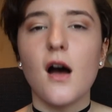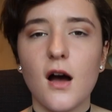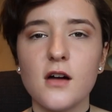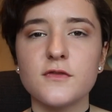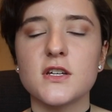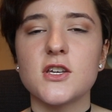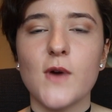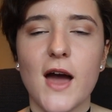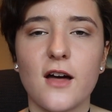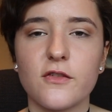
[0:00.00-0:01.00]
After you
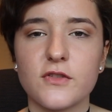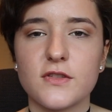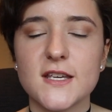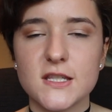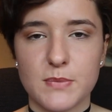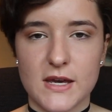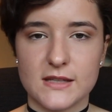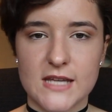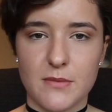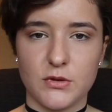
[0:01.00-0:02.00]
have this
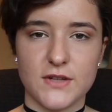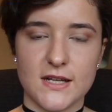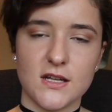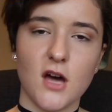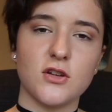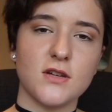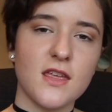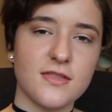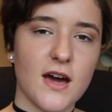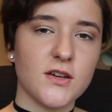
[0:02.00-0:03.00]
big table of data,
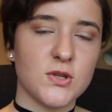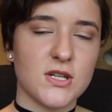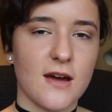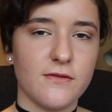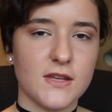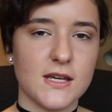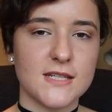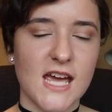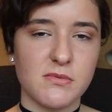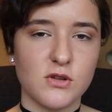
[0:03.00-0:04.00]
underneath that you should have the
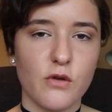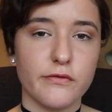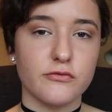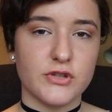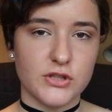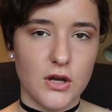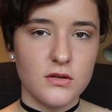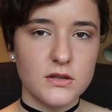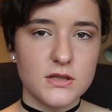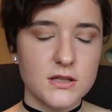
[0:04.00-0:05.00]
table of
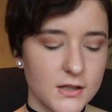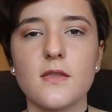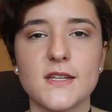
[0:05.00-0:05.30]
results.